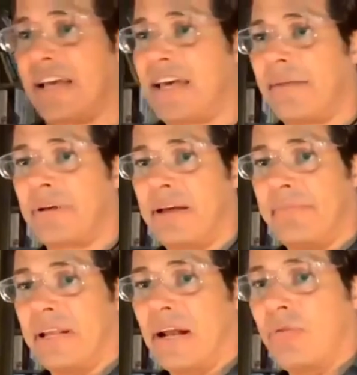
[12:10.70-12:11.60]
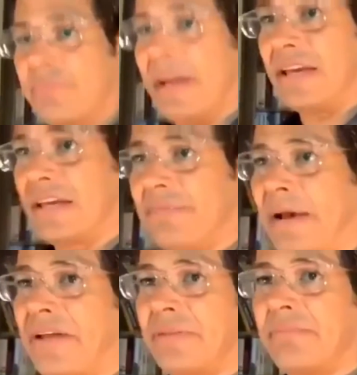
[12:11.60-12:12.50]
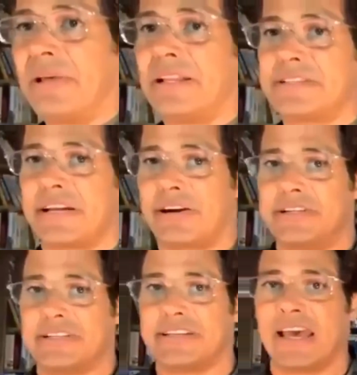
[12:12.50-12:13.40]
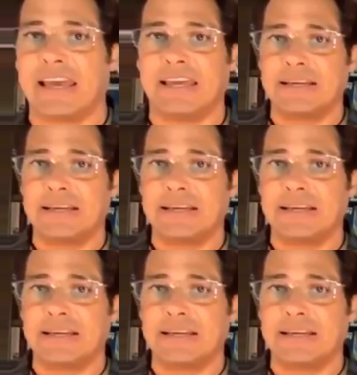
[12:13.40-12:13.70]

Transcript: I want to make it about the military today,